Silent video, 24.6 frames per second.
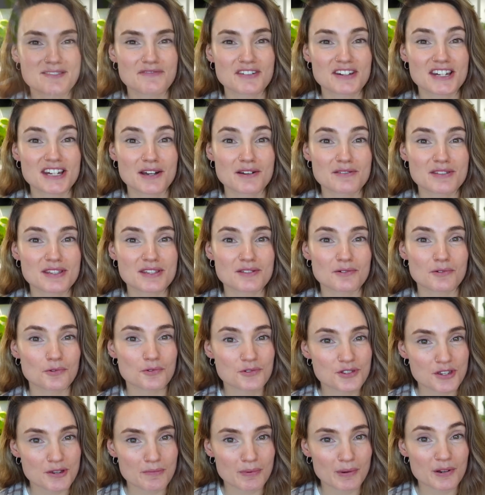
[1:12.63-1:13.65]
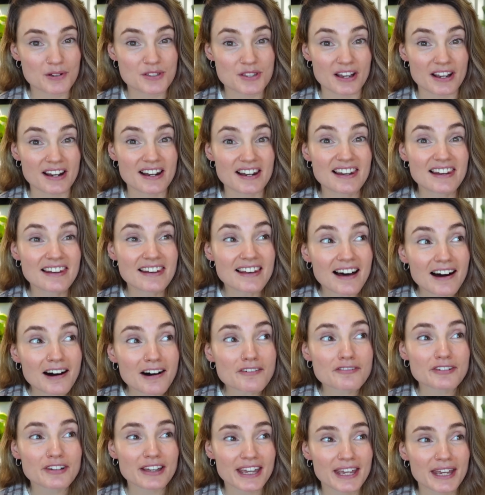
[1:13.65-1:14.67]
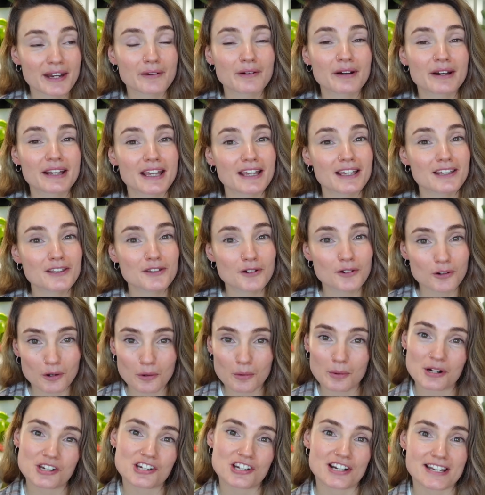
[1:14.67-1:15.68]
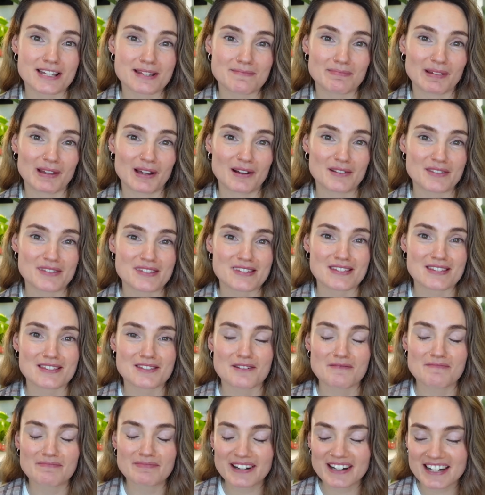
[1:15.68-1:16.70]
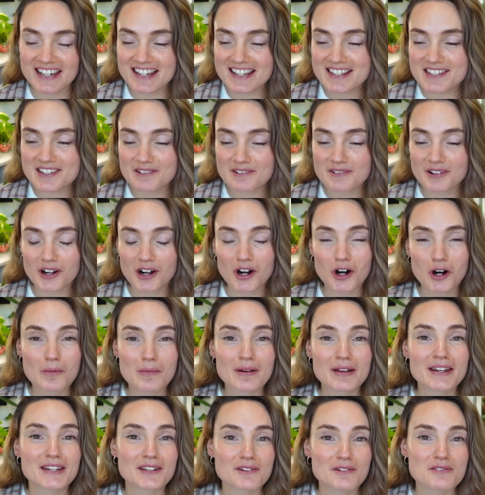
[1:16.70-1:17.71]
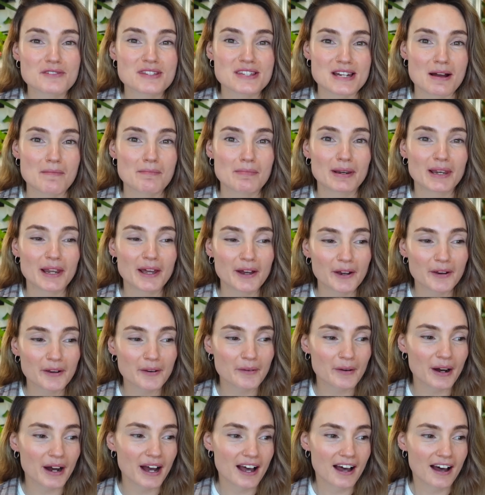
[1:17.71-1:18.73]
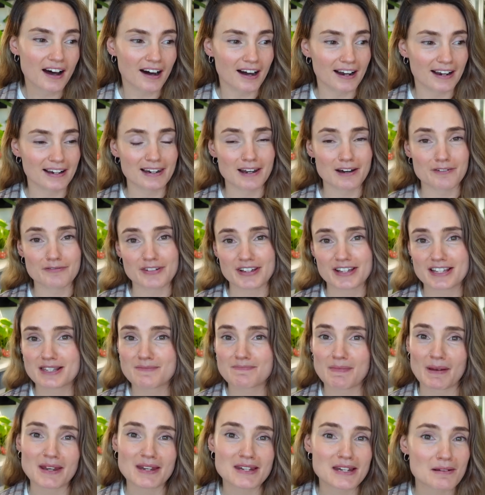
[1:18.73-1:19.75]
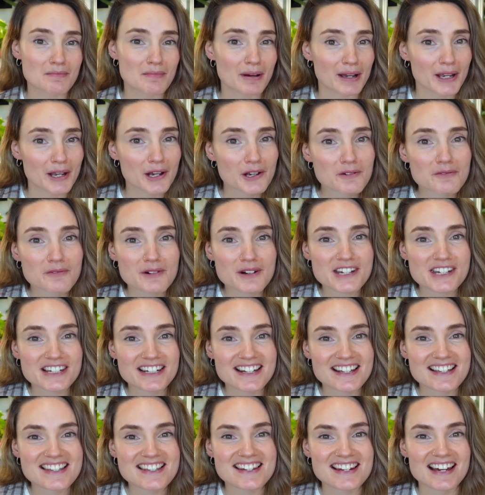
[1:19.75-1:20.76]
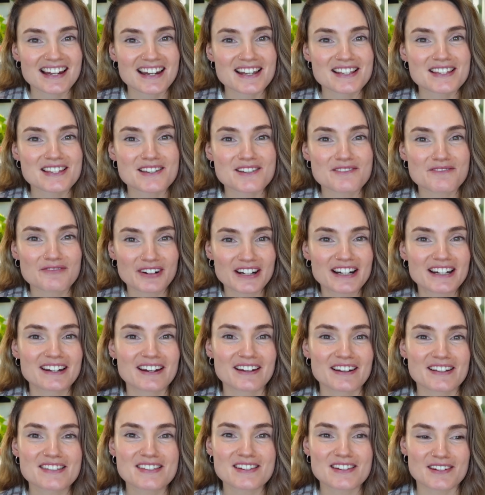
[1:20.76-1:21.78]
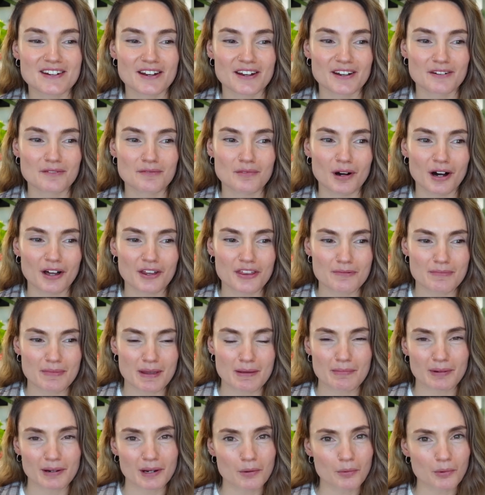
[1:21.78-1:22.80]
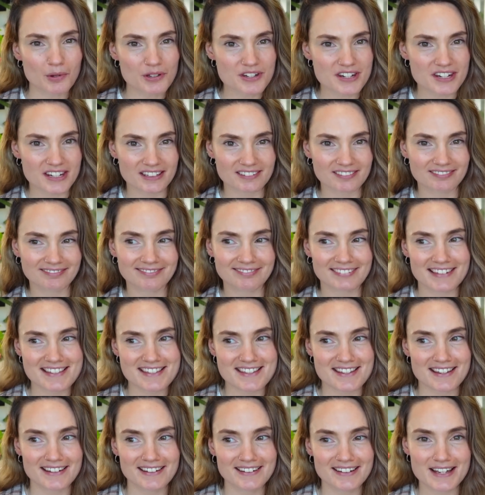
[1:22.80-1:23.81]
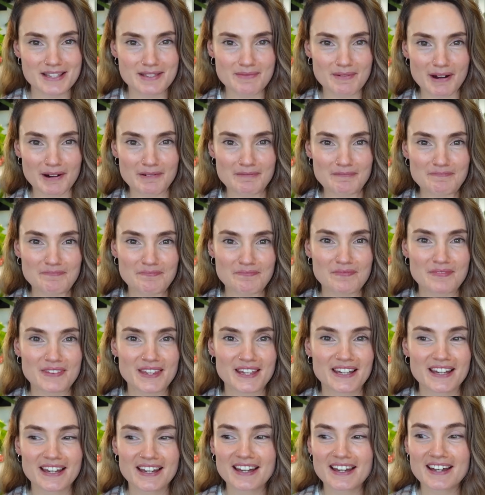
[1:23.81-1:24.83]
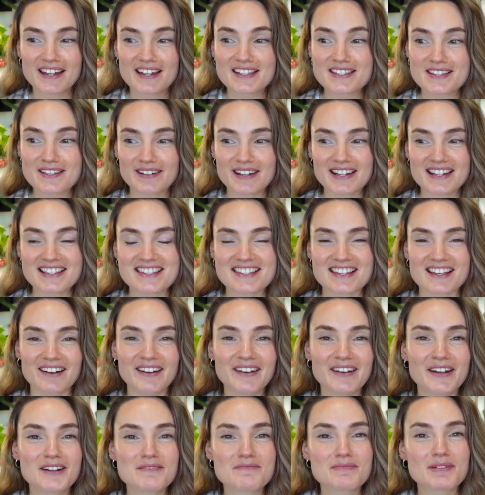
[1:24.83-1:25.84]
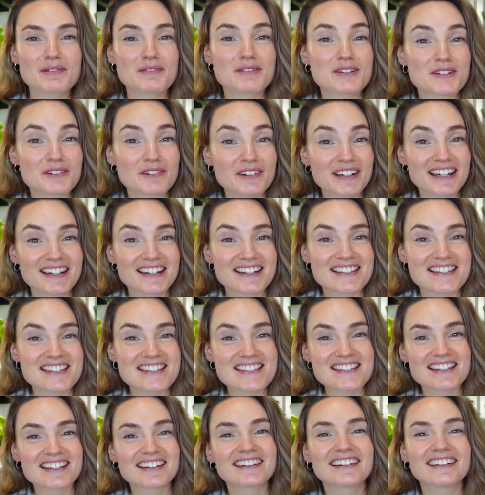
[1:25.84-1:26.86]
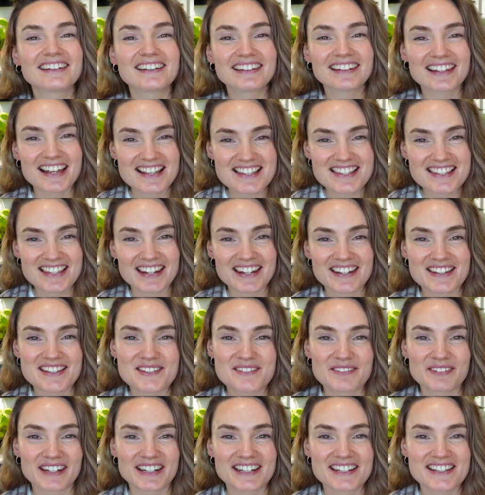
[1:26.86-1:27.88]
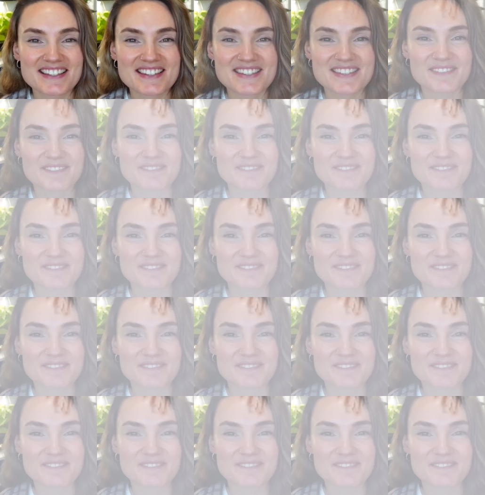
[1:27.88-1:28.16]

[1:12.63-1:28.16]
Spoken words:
videos is also because I love hearing your wishlist plants. So please do comment yours down below. I love expanding my own wish list, and it's just really nice to know what other people are wanting this year as well. So yes, I hope you enjoy it. Let's get into it.